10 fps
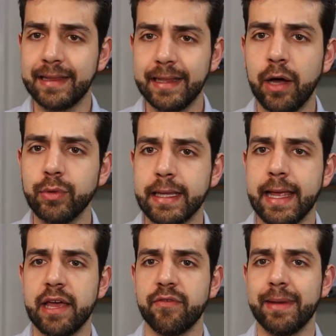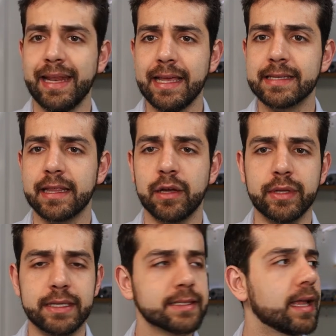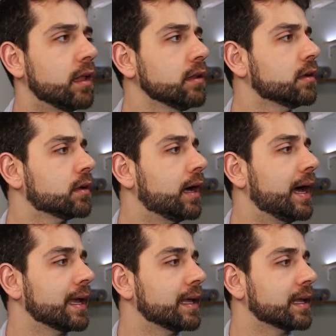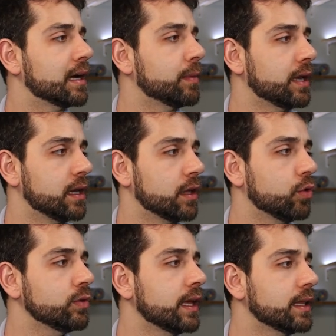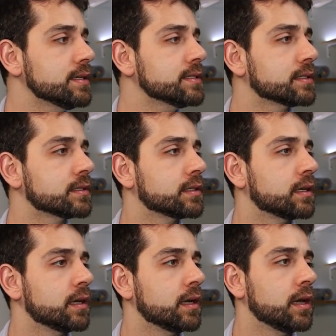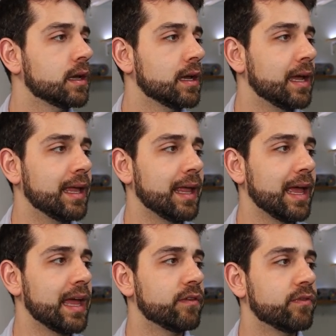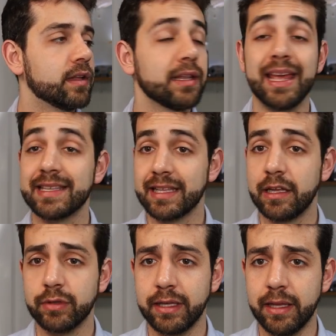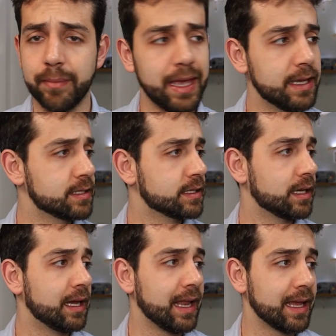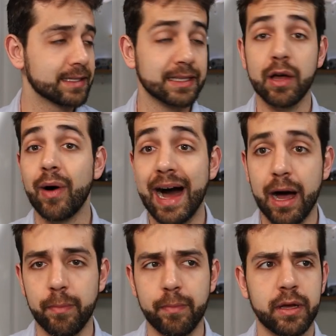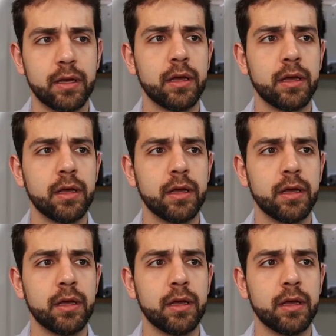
Now that I have my Nextcloud install, I can come here in containers, and I have Nextcloud database and Nextcloud app.